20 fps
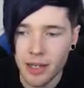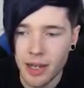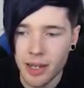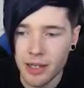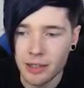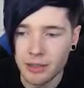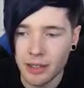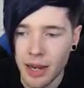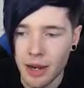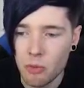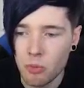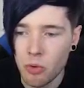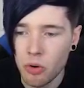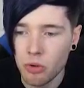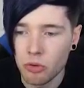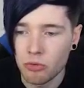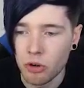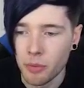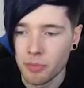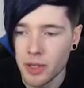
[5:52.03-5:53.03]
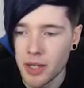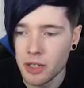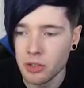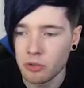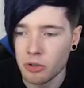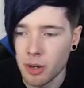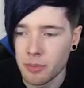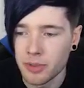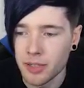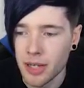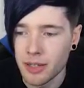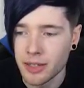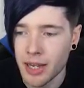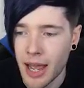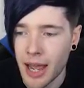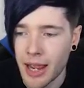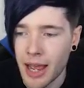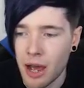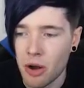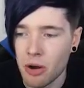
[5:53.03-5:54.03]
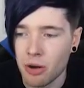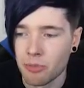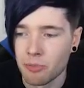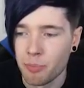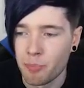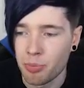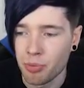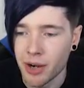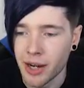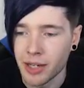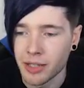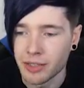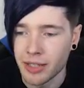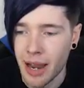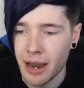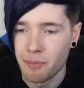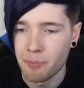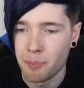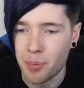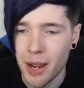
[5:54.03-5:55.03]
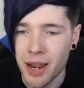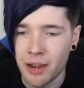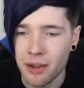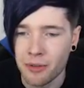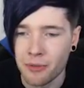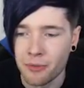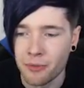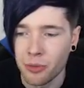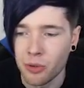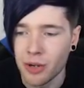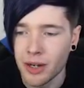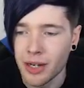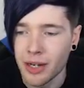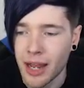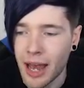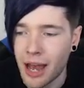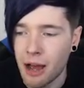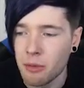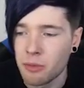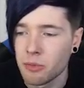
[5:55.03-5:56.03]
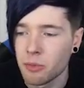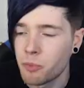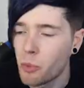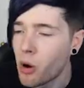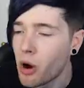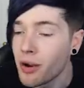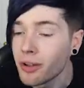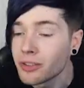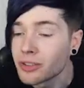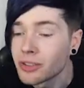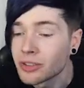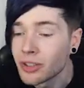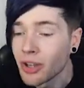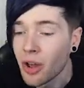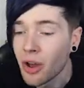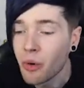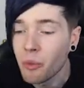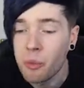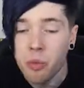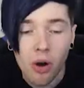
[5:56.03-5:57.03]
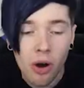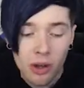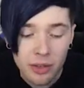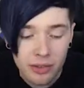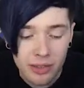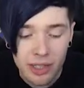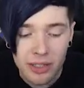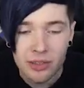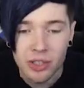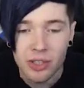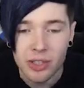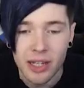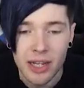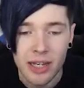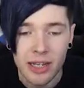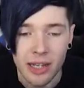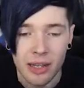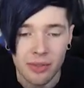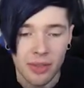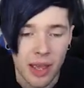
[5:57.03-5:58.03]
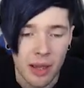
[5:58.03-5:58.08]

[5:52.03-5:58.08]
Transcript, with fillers: It's a wall grub. These grubs tend to hang out on bricks and Pink Floyd out. What? What? Let's just eat it.